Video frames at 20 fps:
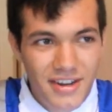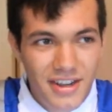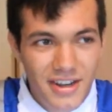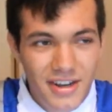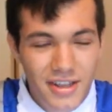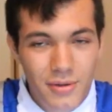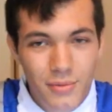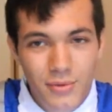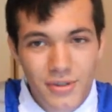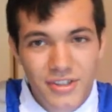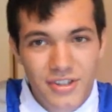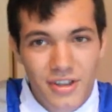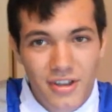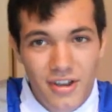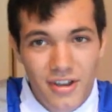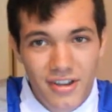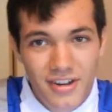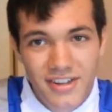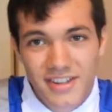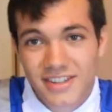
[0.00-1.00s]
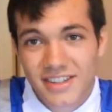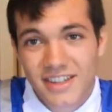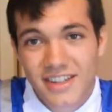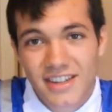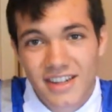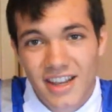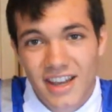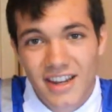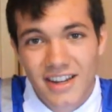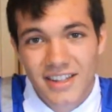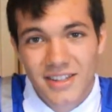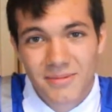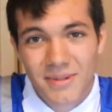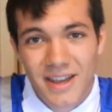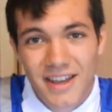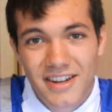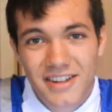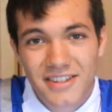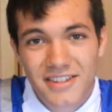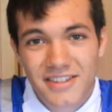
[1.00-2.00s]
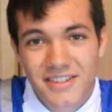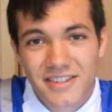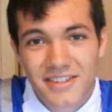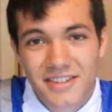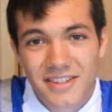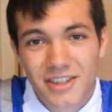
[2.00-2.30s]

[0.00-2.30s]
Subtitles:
and it was honestly not as bad as